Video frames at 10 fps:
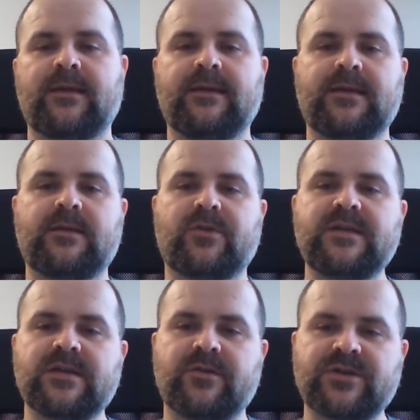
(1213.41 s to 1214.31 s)
and get a
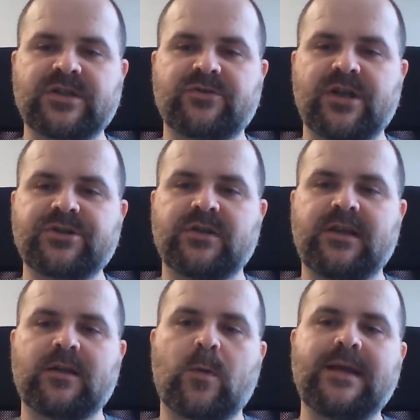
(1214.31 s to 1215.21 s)
registration
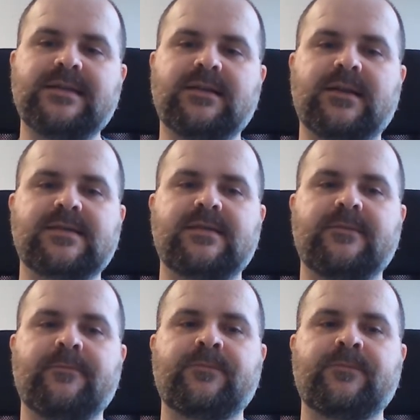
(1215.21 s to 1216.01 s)
in a waiting list.